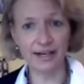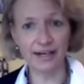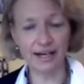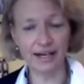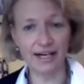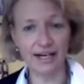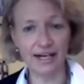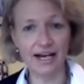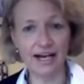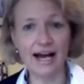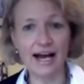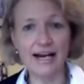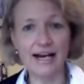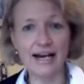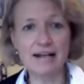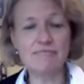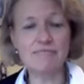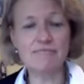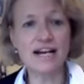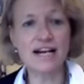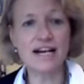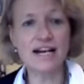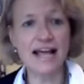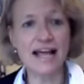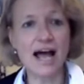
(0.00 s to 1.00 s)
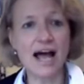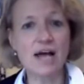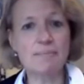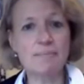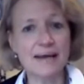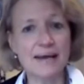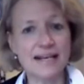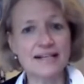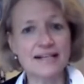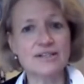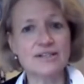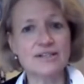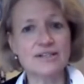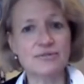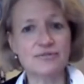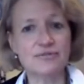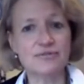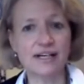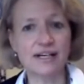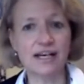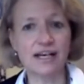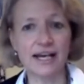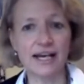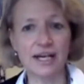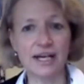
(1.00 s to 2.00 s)
And it makes you
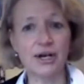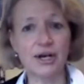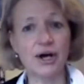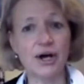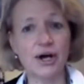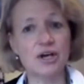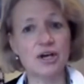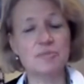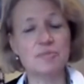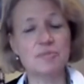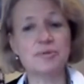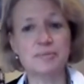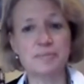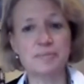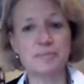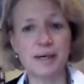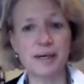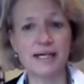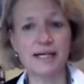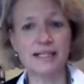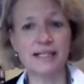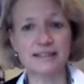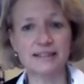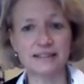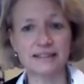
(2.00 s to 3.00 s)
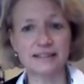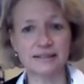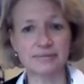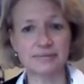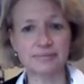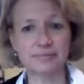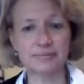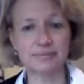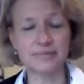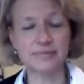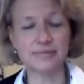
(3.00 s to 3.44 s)
feel like an open person.